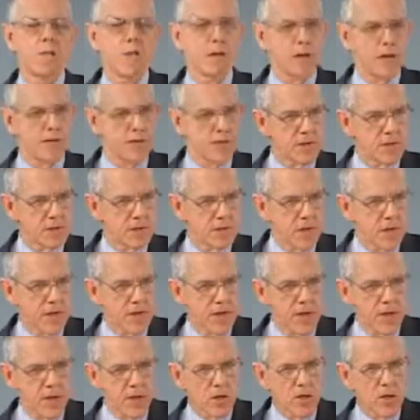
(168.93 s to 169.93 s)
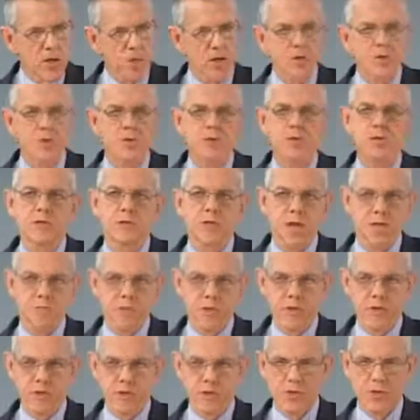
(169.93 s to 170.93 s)
a secular
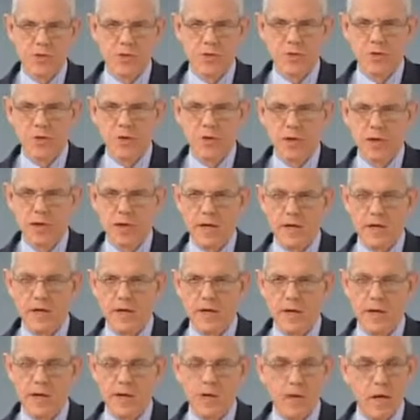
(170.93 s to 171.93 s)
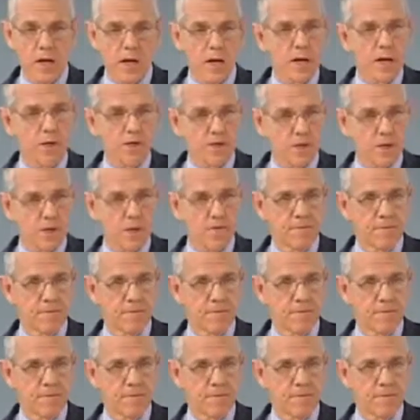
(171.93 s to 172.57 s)
substitute eschatology.